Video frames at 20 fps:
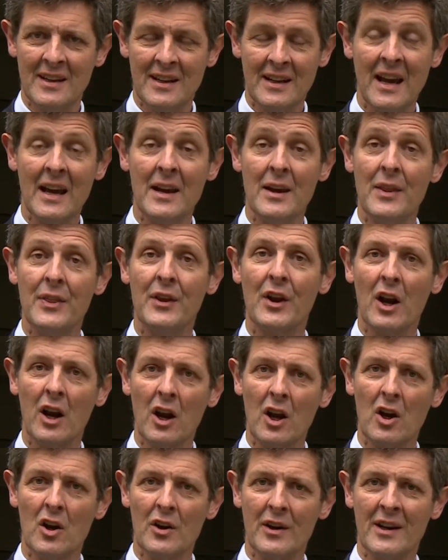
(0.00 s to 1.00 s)
Kenneth
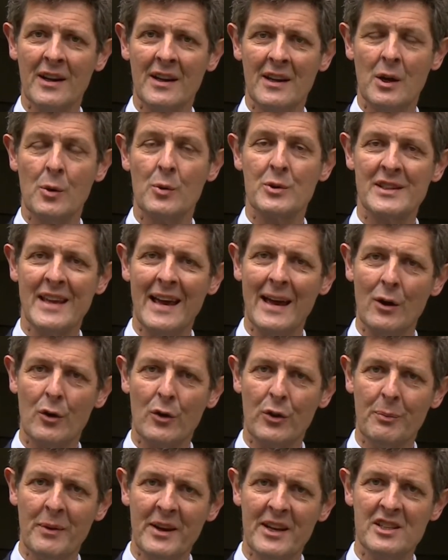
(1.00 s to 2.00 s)
Clarke, who was a
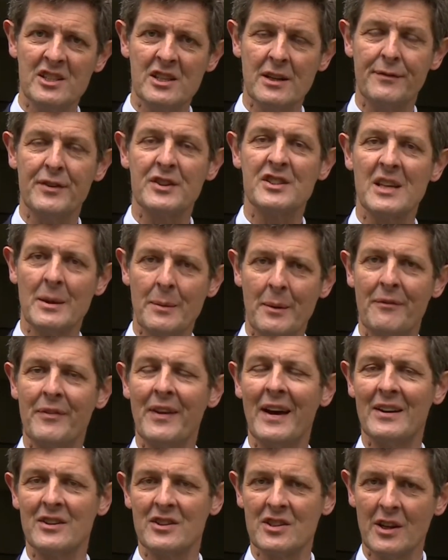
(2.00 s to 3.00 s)
health minister for some of
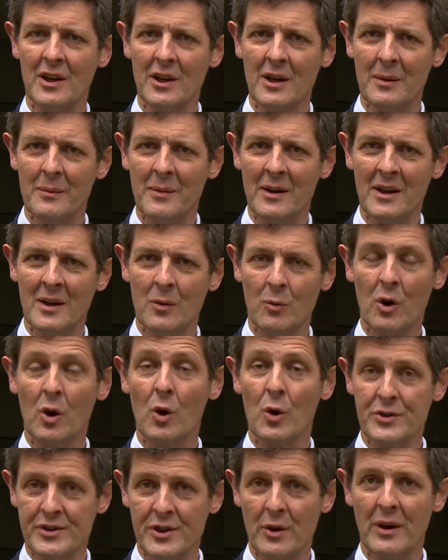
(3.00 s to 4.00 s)
that time, will
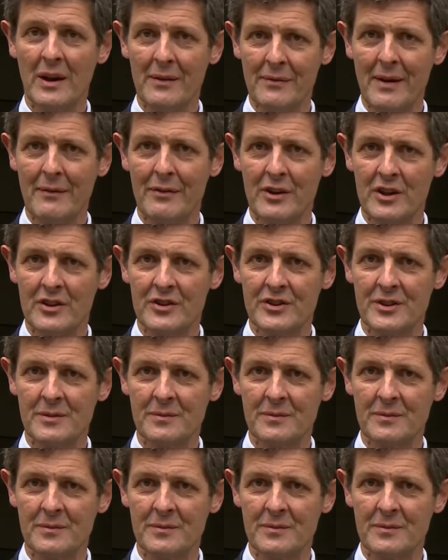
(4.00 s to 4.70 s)
also give evidence.